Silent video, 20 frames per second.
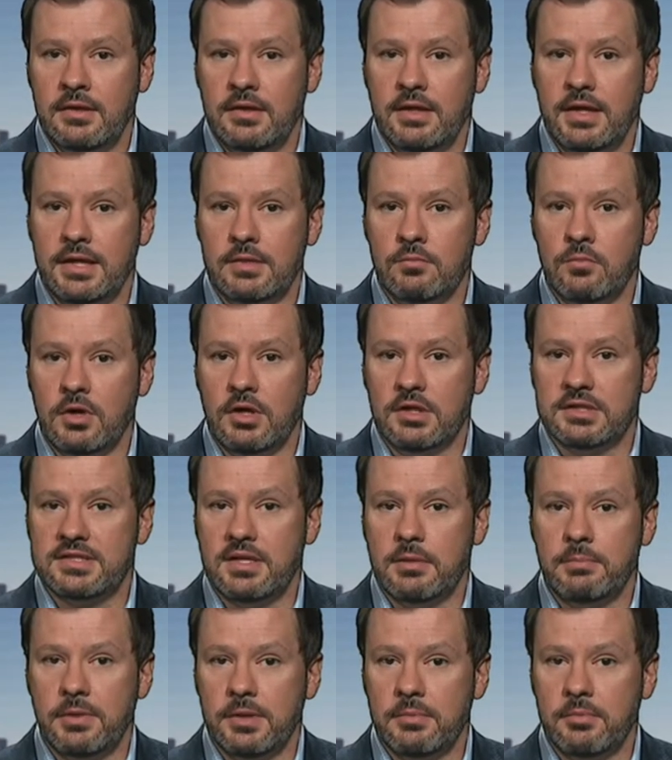And while
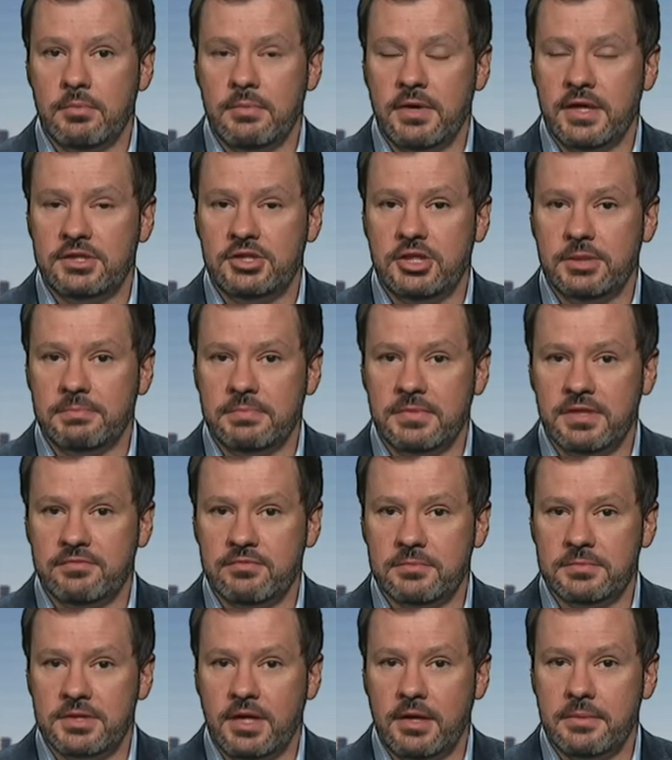some people might chip me
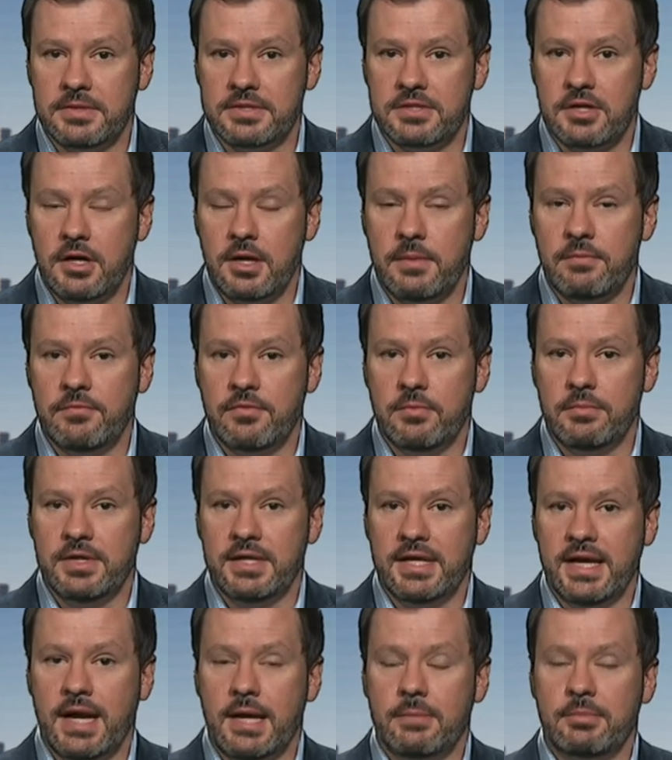from time to time for
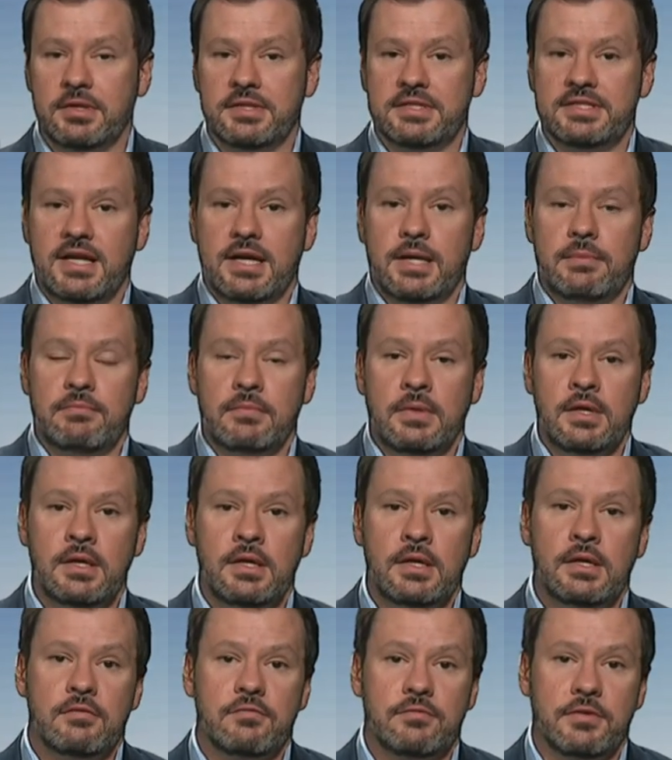being able to set up
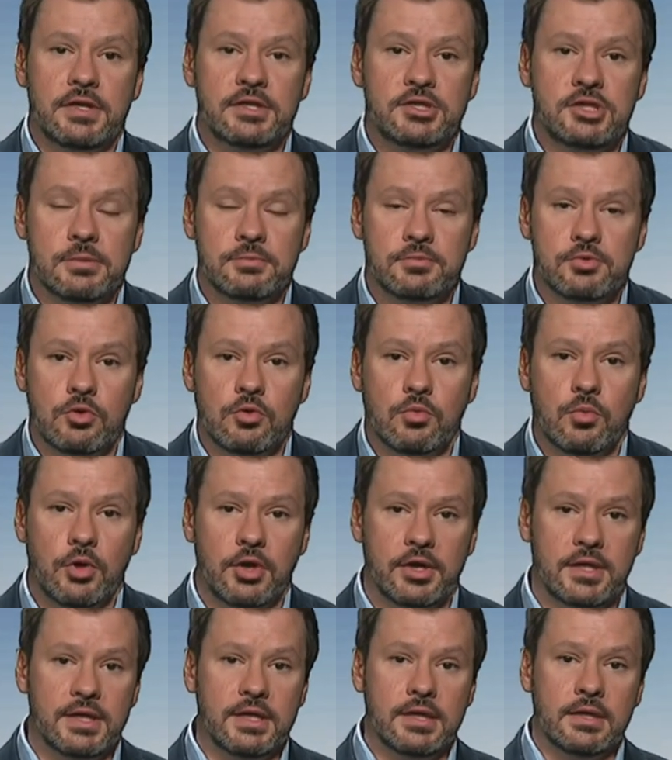friendships or
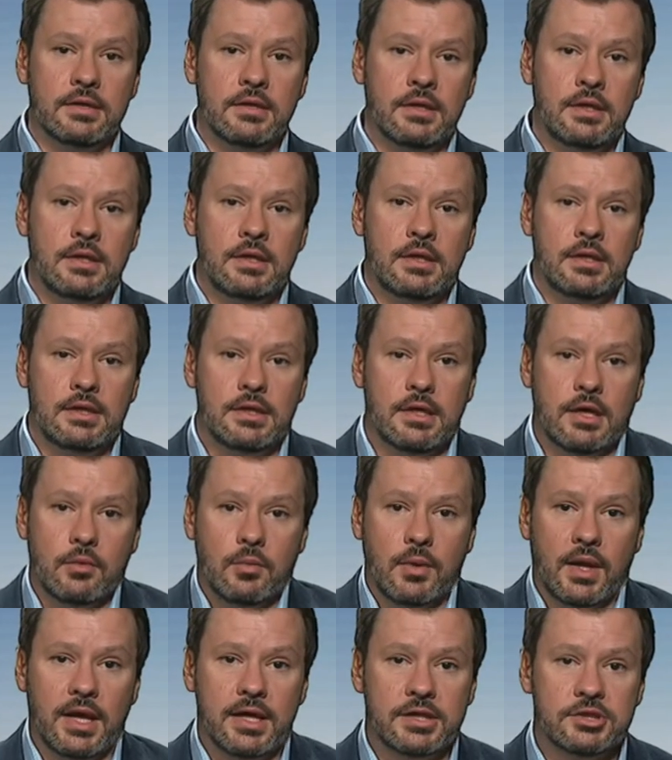working, you know,
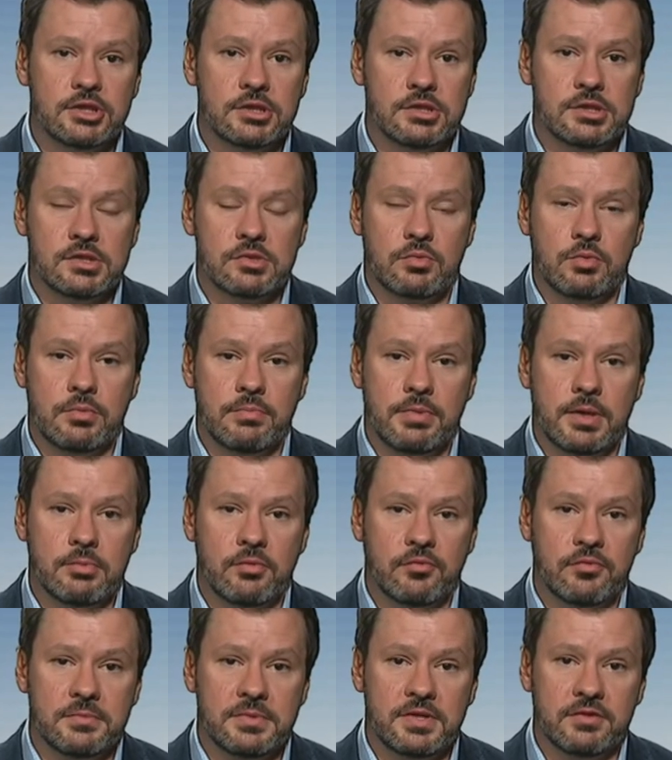relationships with people
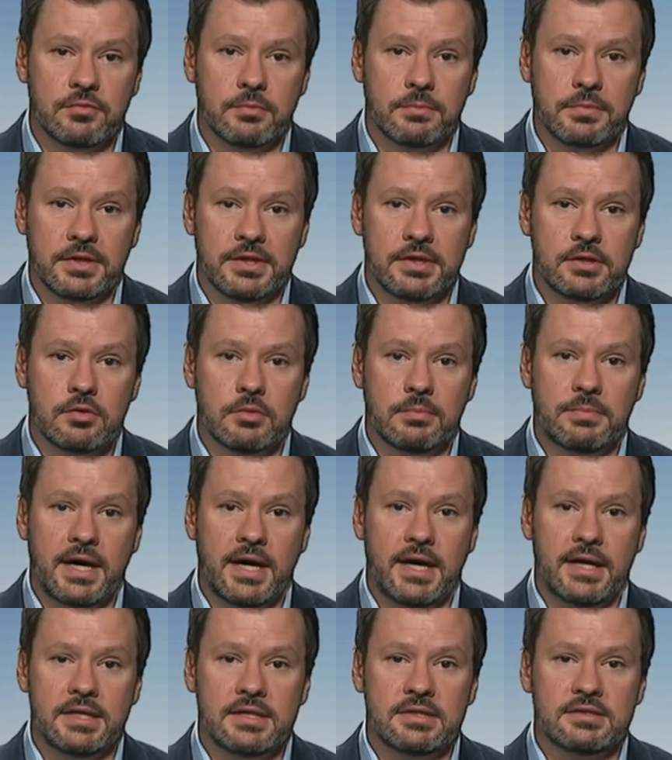from different political
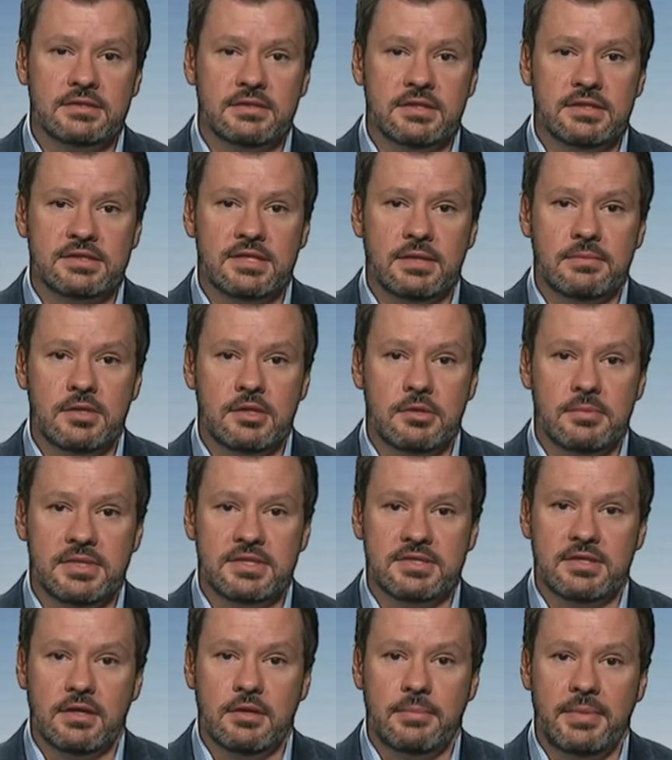parties, there's something to be
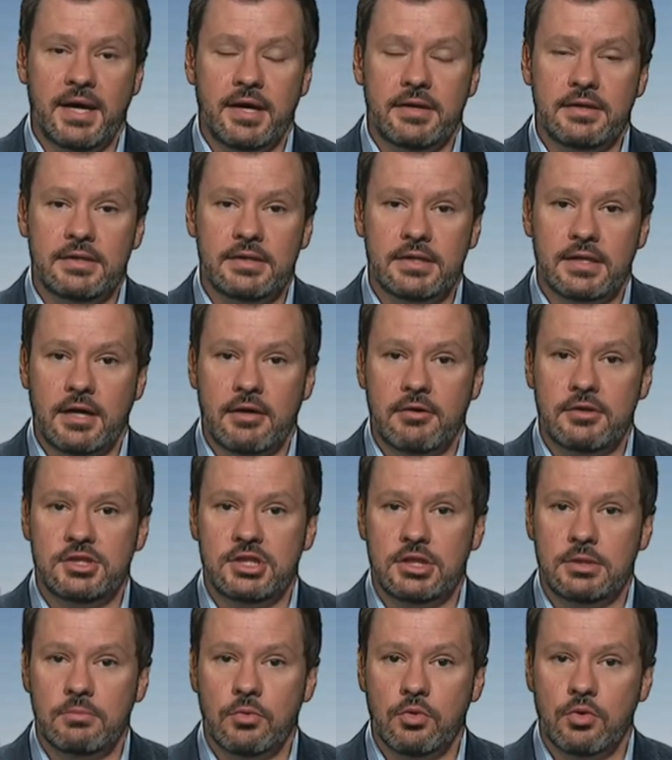said about
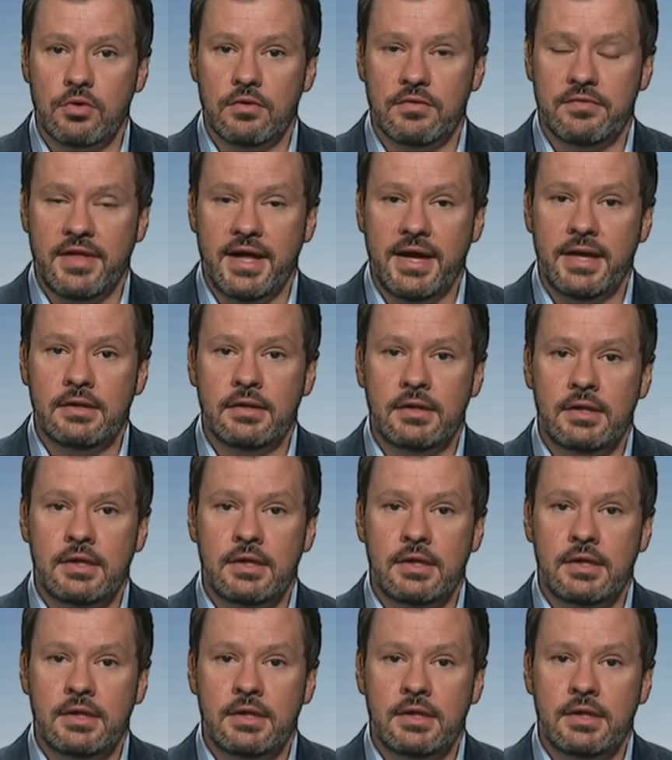encouraging more of that